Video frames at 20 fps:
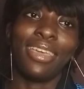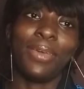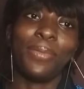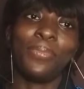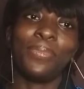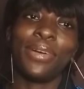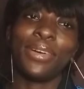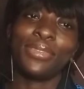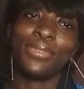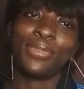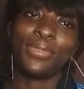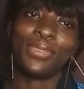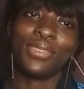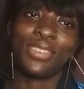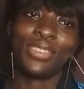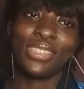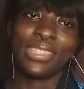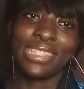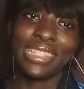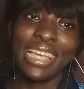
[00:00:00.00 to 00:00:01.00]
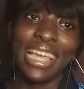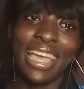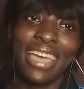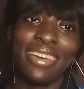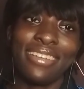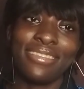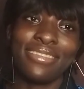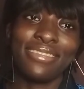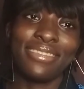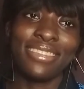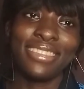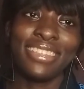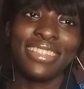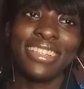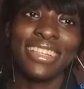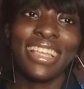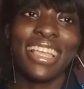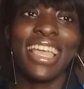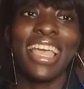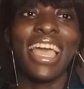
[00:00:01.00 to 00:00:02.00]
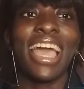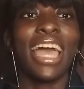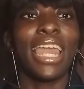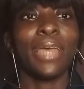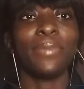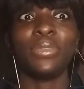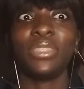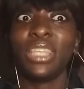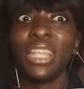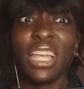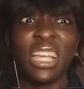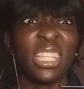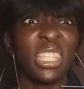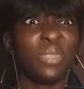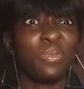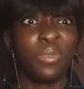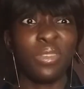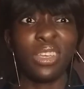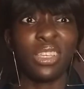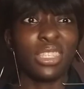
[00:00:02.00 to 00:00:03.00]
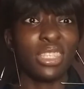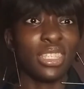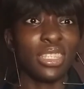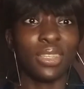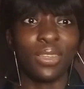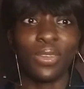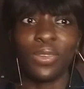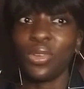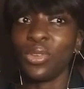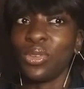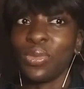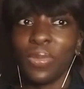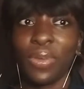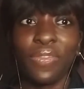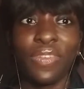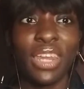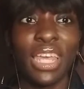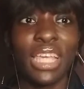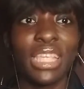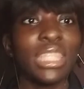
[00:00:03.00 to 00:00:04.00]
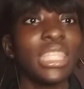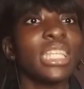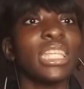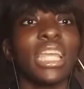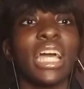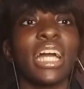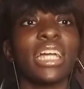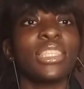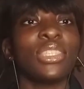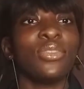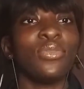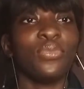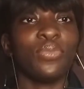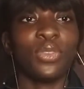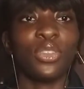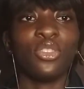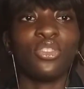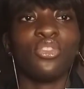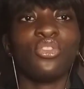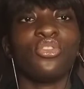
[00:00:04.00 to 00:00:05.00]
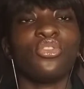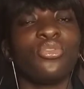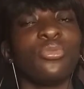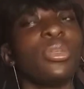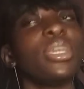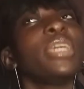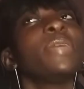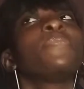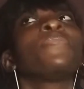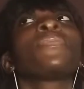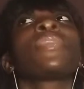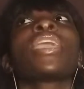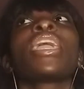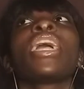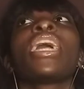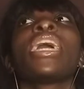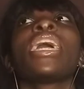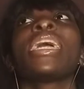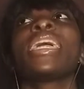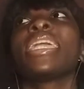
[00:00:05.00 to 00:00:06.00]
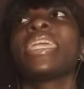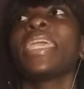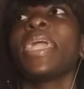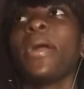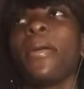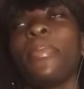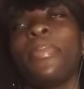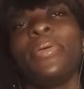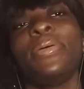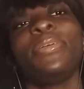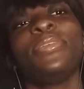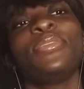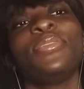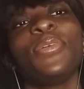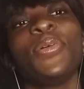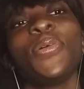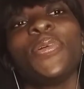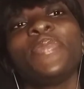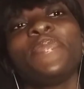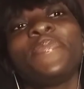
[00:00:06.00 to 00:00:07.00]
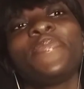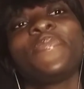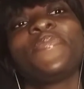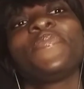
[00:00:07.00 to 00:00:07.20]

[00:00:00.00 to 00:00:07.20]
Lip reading: a pastor's child, and I'm still experiencing because my father is still in active ministry. Yeah, so